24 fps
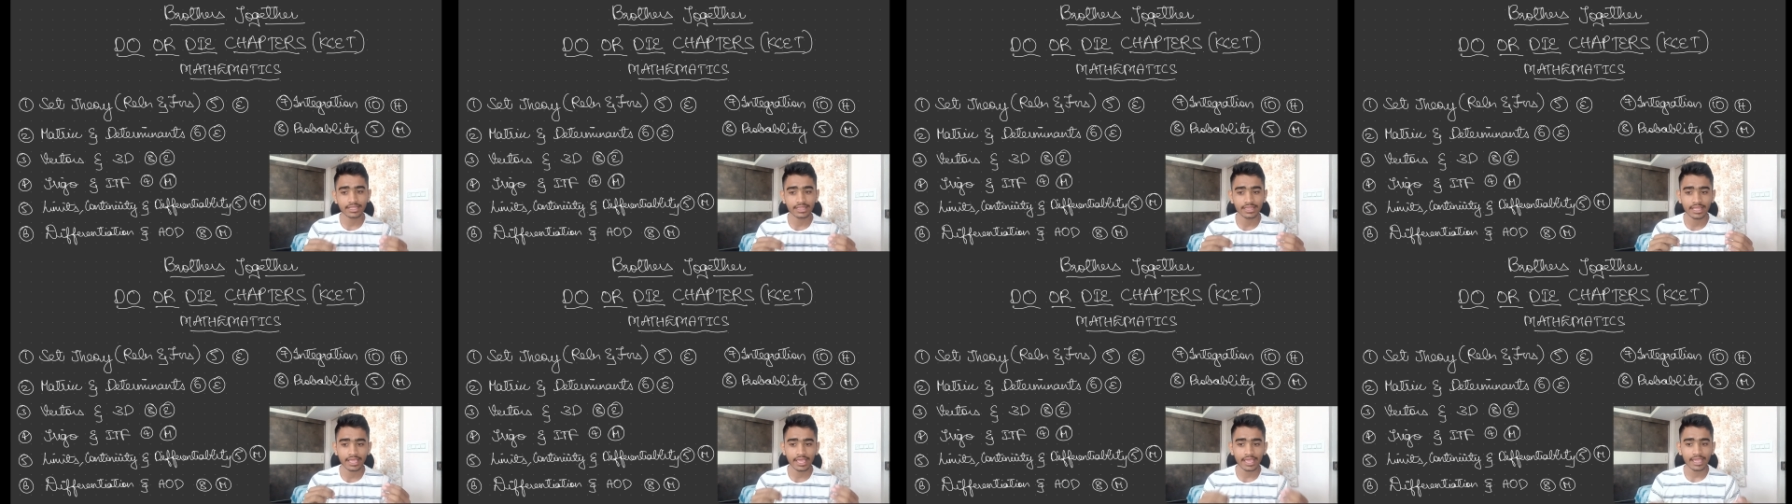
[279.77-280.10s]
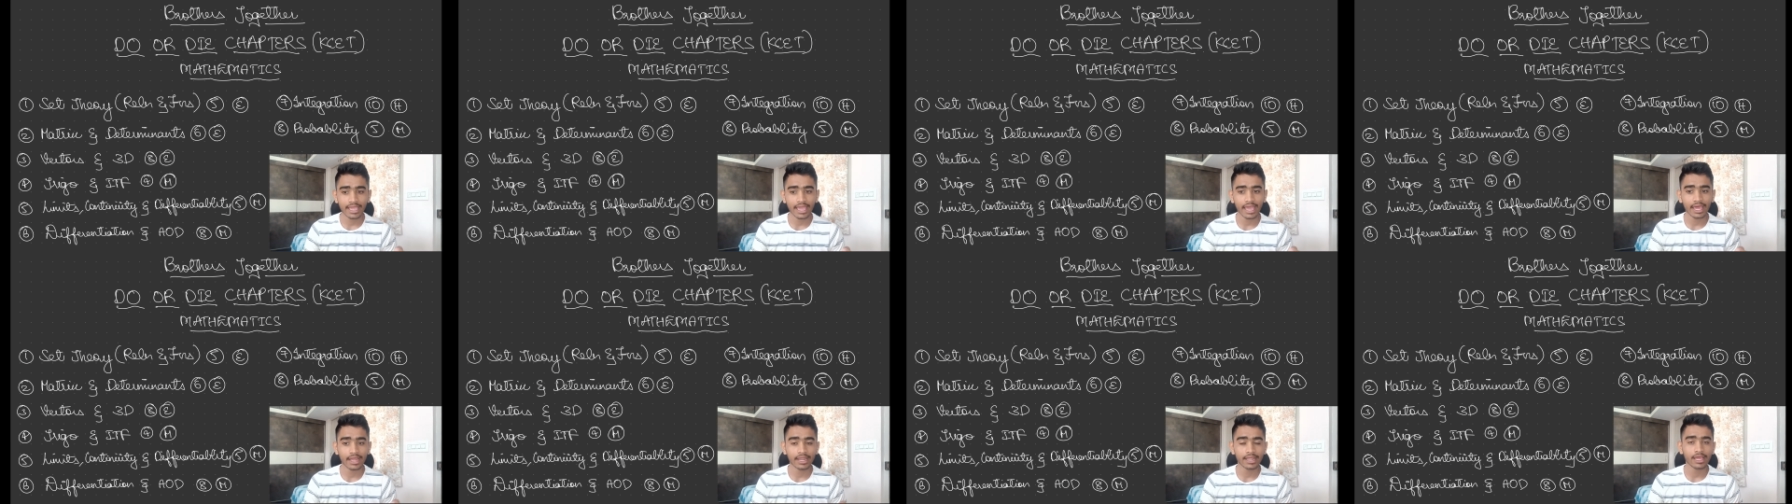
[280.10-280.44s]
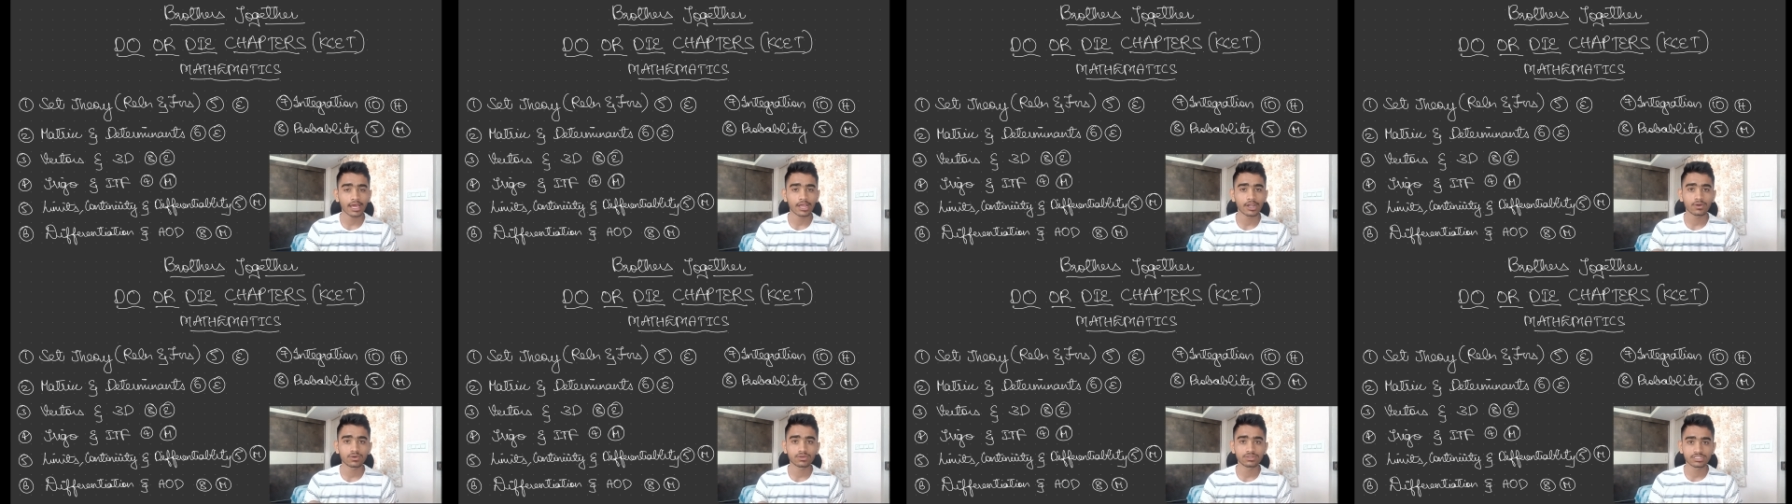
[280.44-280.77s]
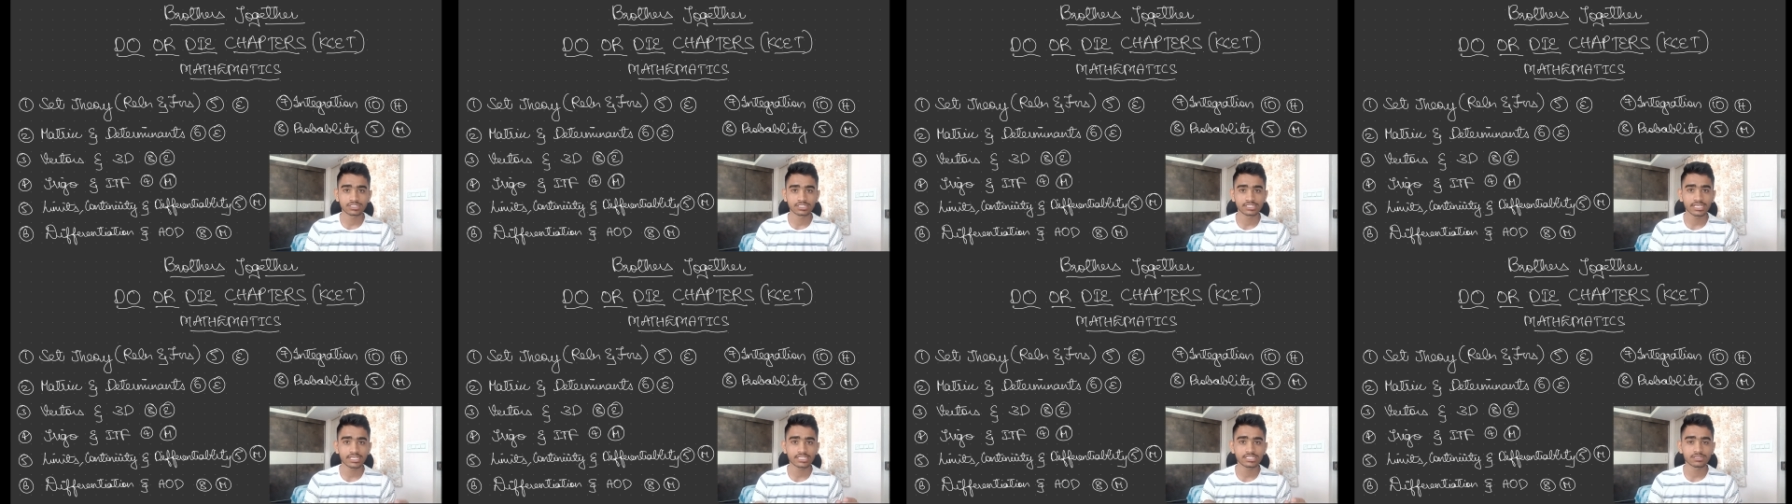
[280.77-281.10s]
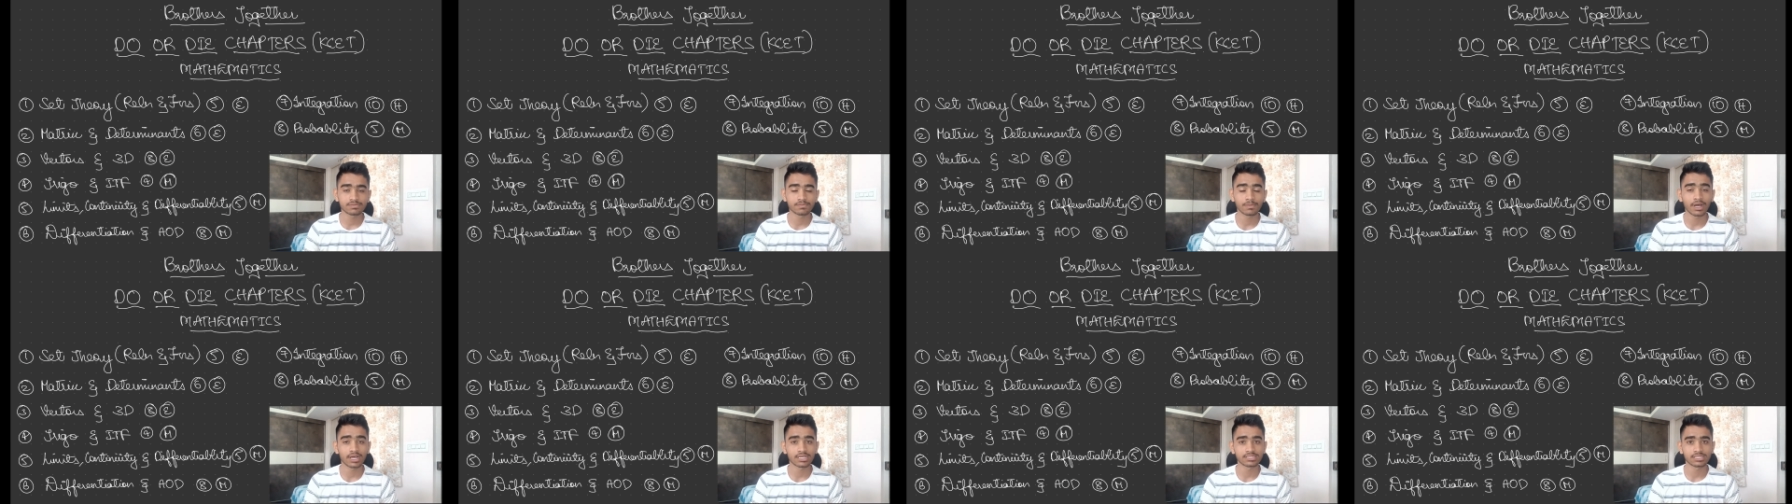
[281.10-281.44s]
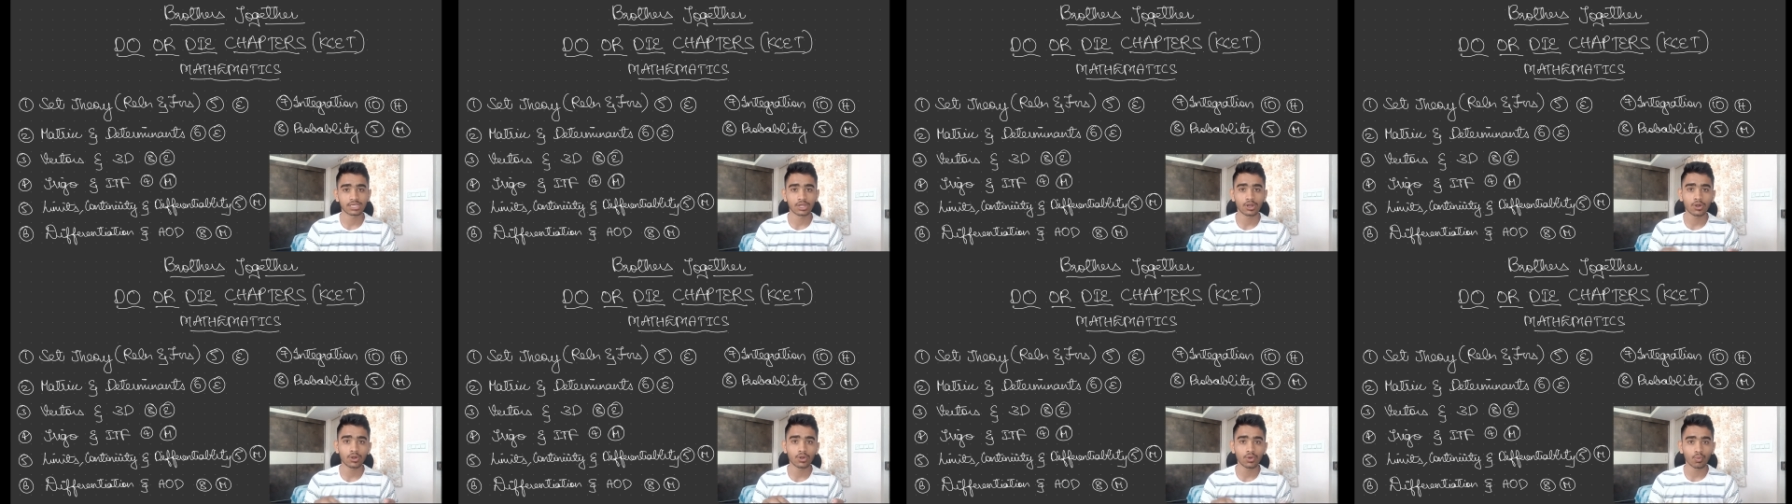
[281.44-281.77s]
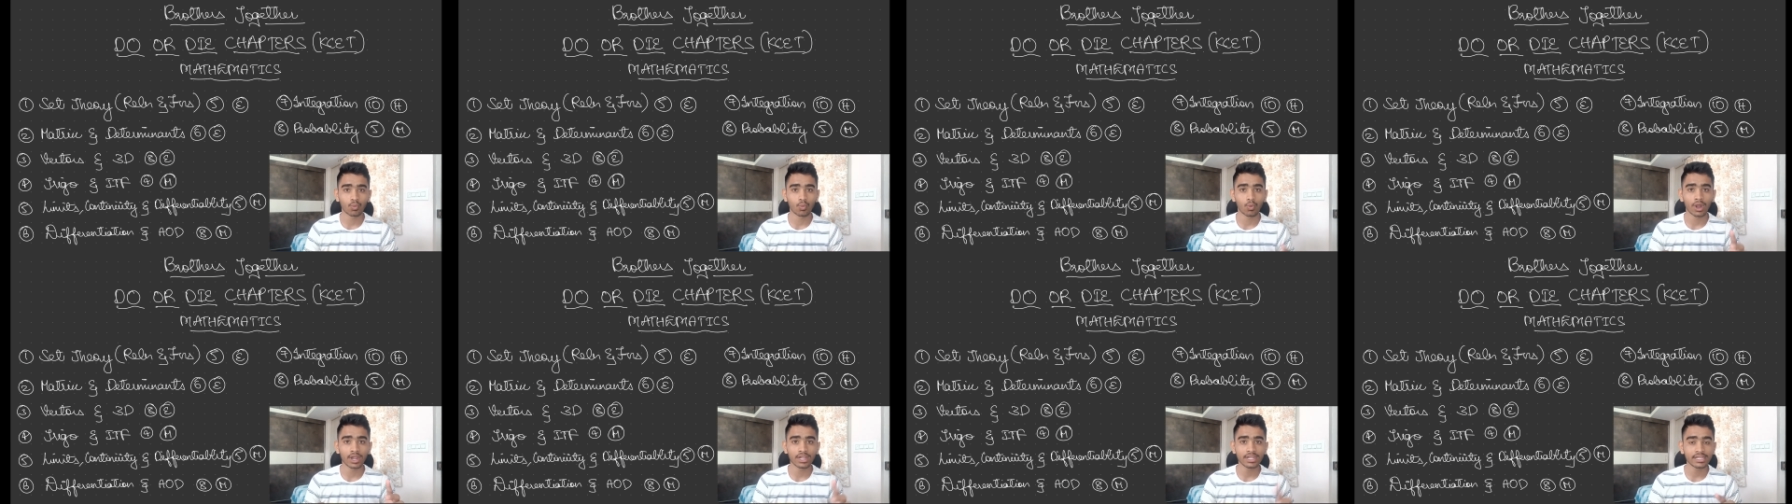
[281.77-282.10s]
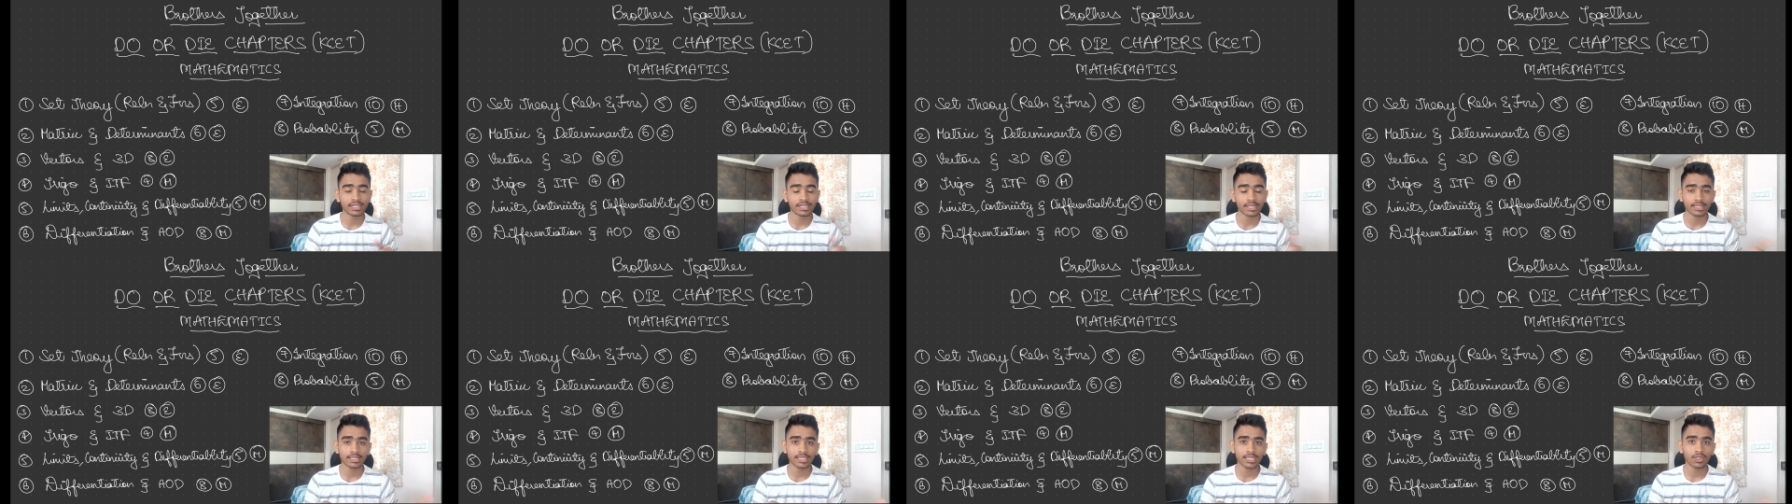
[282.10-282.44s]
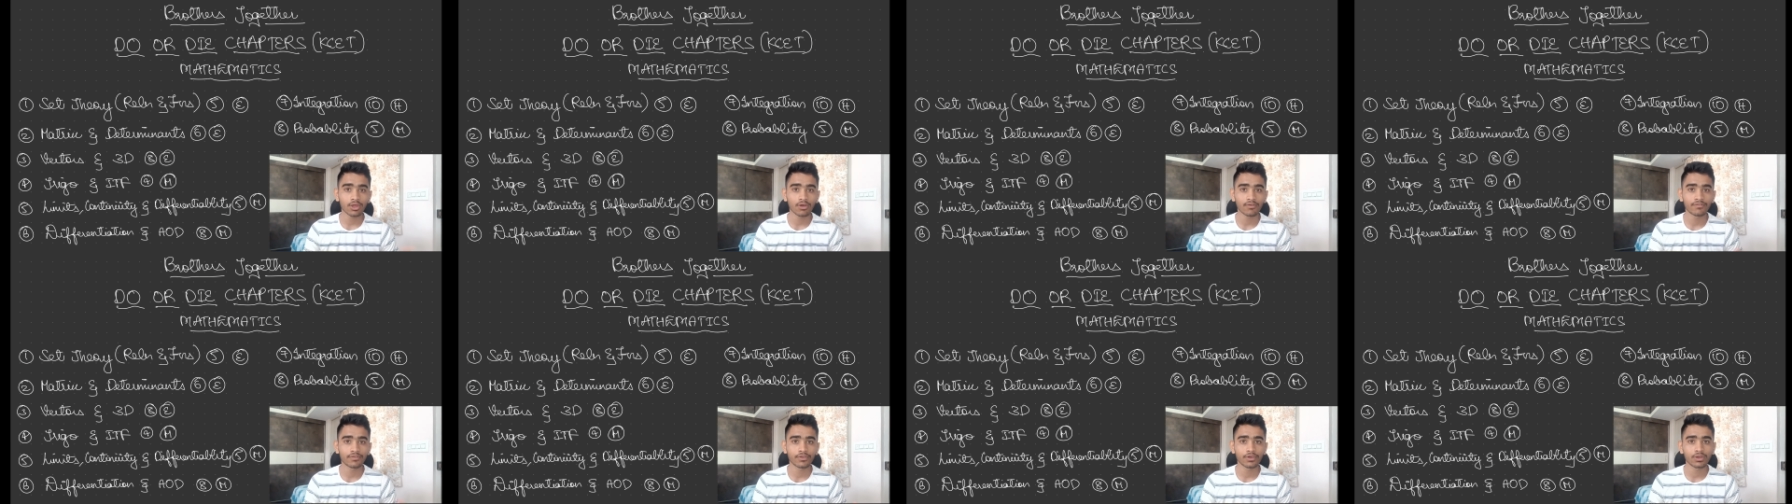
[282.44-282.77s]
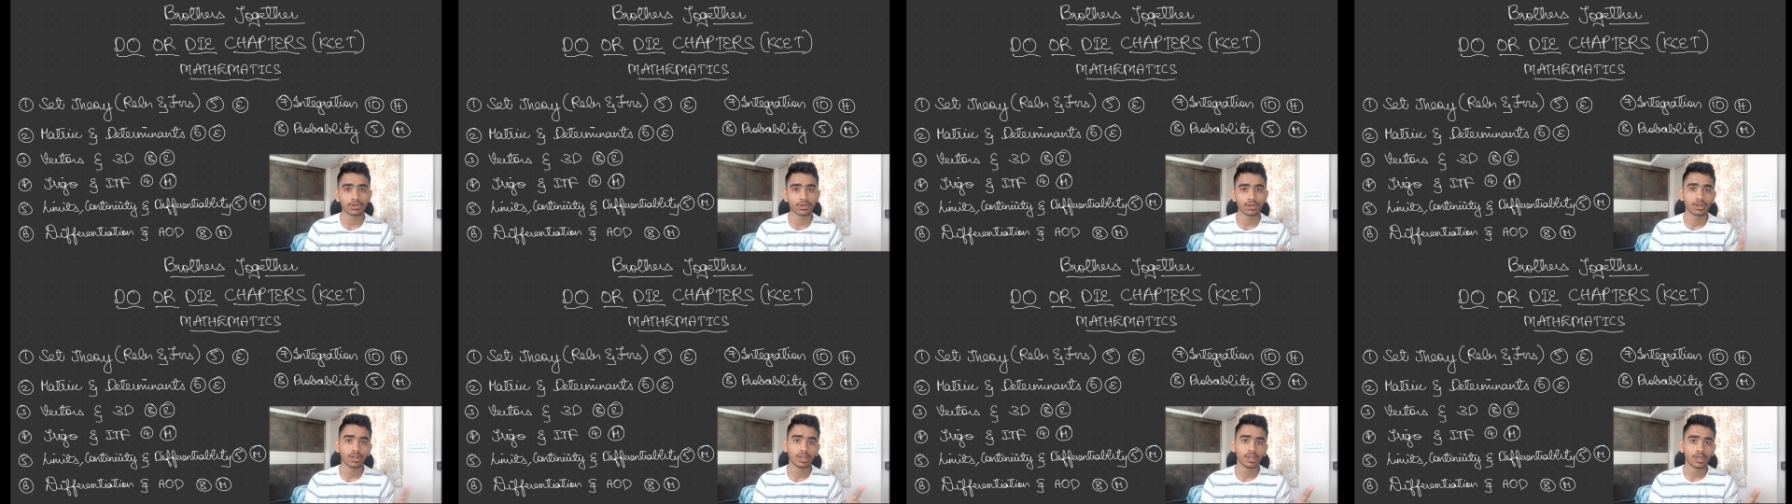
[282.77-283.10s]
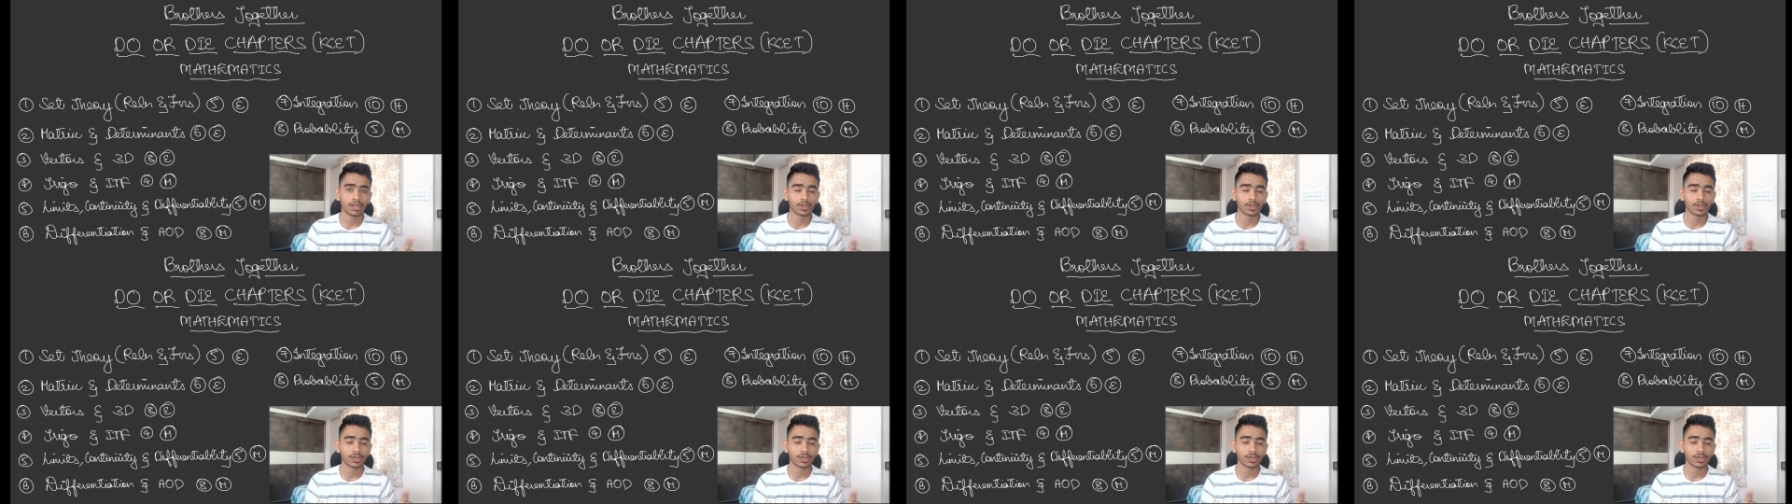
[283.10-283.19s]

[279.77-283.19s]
they carry around 6 marks around one tenth of your